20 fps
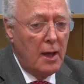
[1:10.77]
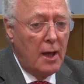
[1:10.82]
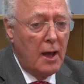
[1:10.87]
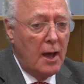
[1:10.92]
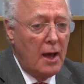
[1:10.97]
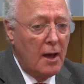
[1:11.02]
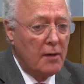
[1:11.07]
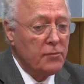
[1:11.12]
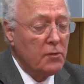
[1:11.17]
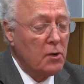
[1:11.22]

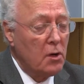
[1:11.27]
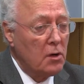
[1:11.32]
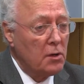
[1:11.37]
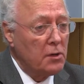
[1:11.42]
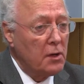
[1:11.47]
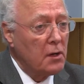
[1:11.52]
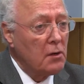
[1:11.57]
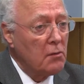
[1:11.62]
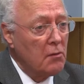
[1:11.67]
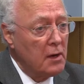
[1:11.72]
have got
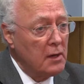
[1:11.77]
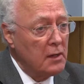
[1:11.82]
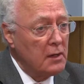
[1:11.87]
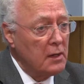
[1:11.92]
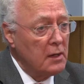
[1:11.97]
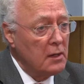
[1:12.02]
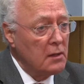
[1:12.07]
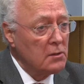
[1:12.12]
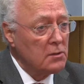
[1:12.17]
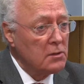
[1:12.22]
a great
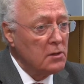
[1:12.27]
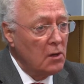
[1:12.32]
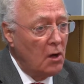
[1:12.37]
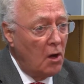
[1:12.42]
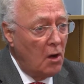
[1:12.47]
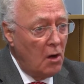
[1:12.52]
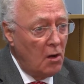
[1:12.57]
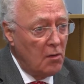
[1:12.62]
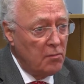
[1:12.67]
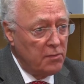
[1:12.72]
deal to
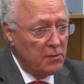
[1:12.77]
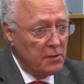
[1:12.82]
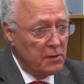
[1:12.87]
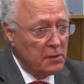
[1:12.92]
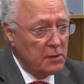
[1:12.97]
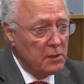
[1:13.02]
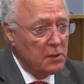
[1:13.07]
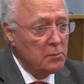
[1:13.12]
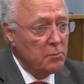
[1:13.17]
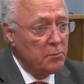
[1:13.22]
offer
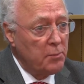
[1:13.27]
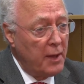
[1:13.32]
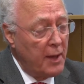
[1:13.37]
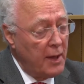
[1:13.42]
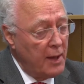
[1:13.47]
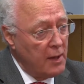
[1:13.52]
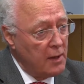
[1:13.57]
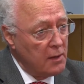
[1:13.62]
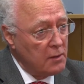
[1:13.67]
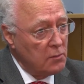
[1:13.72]

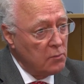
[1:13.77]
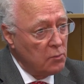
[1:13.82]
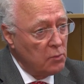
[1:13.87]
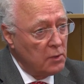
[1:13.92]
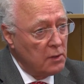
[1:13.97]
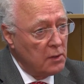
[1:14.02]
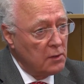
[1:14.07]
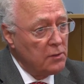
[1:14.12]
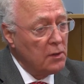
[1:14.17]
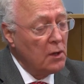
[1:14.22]
compared
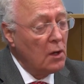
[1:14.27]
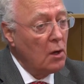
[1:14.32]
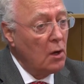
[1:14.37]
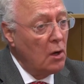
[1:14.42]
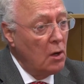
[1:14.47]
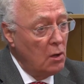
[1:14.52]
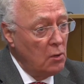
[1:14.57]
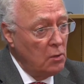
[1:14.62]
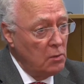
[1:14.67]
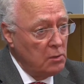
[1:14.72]
with
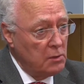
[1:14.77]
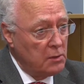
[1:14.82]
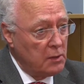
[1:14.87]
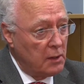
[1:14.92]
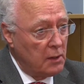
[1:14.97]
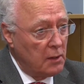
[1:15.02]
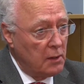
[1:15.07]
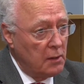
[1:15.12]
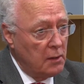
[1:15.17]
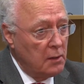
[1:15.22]

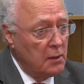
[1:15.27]
older